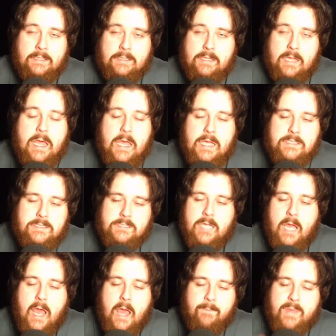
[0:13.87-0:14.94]
Ah,
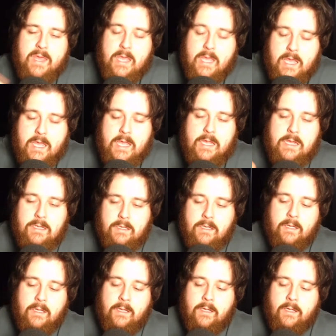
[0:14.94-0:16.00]
stop it.
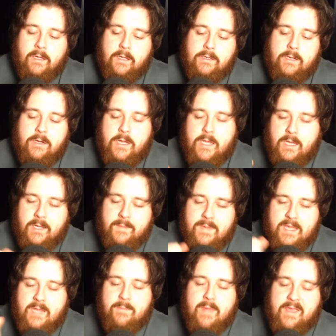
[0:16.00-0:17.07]
You're hitting
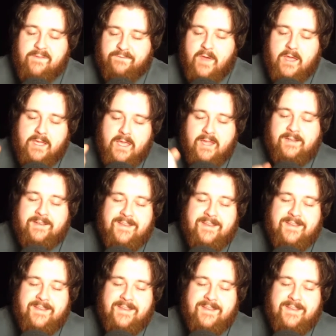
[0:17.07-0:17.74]
me in my fucking